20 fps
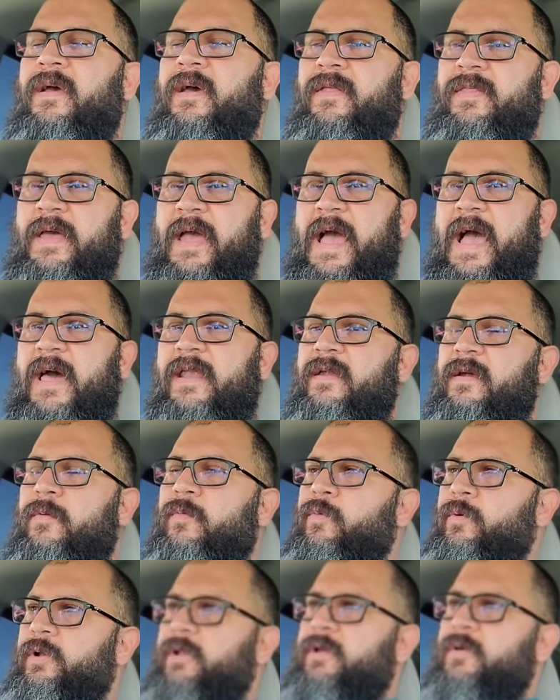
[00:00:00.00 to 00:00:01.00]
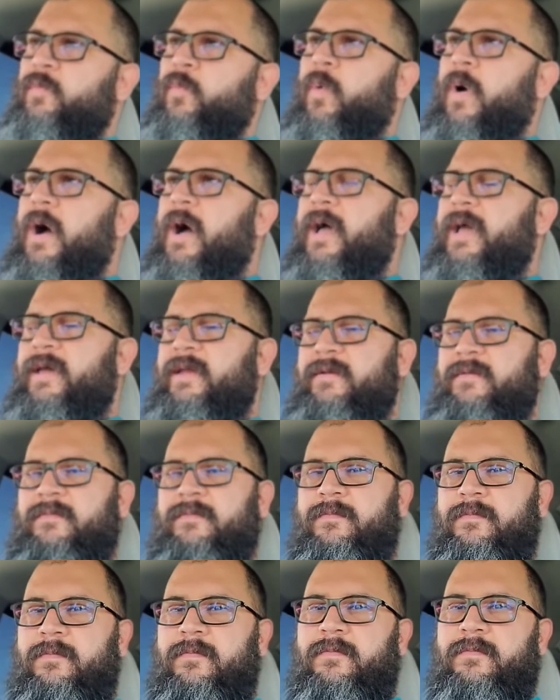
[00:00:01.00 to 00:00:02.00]
And they had a really wide
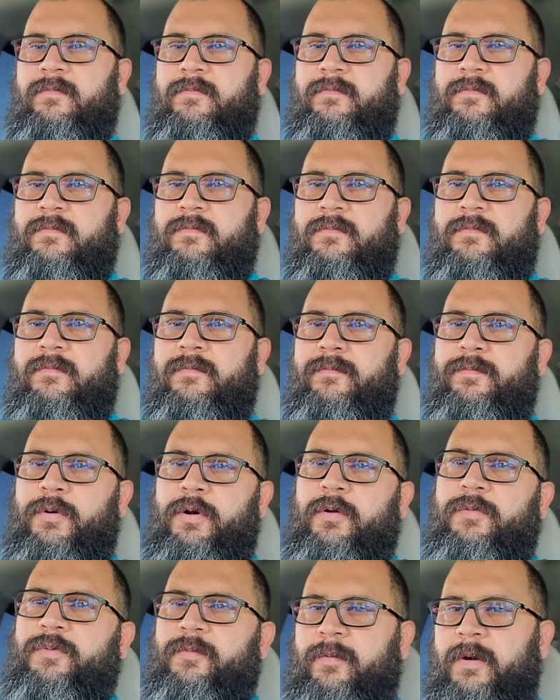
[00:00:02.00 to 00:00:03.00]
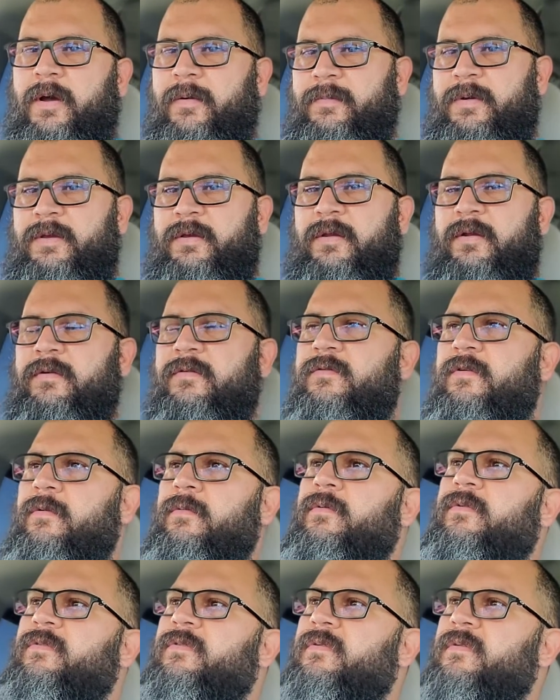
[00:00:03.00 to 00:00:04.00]
berth around me, so
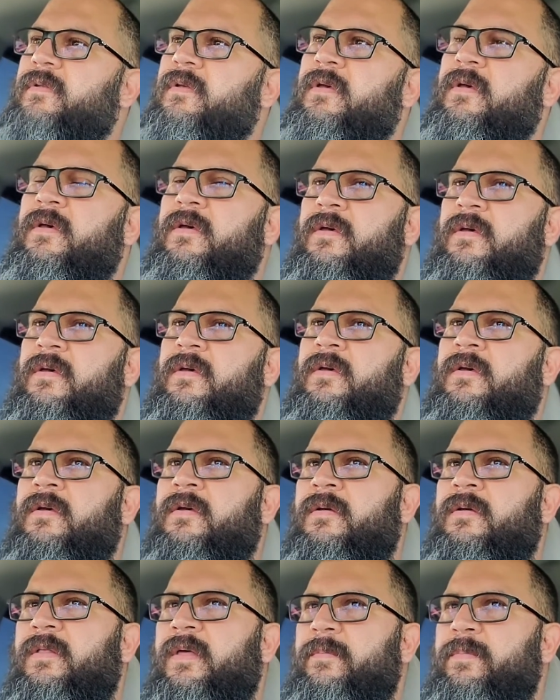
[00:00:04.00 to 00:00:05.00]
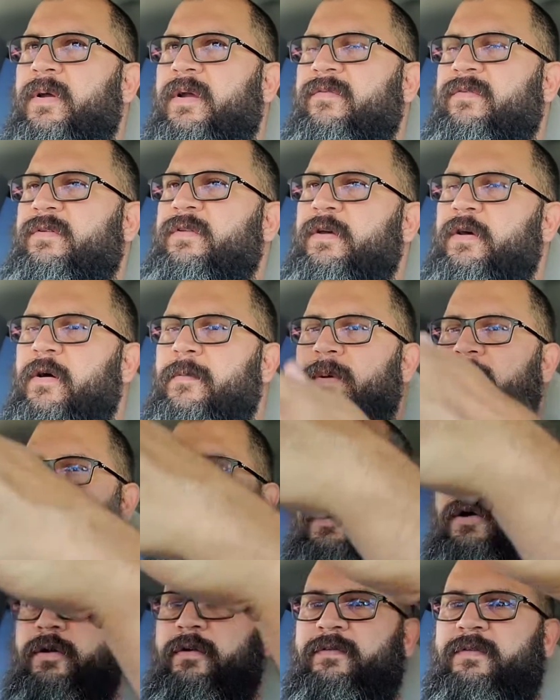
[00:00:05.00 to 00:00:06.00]
it wasn't that big of a deal, but I
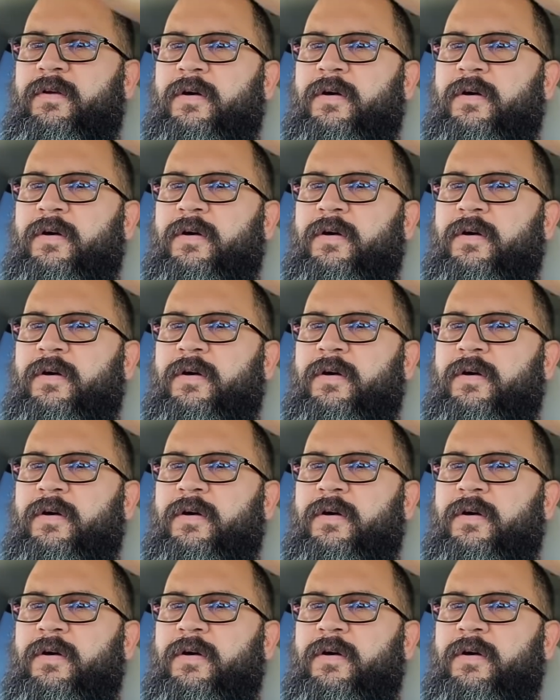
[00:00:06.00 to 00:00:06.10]
noticed they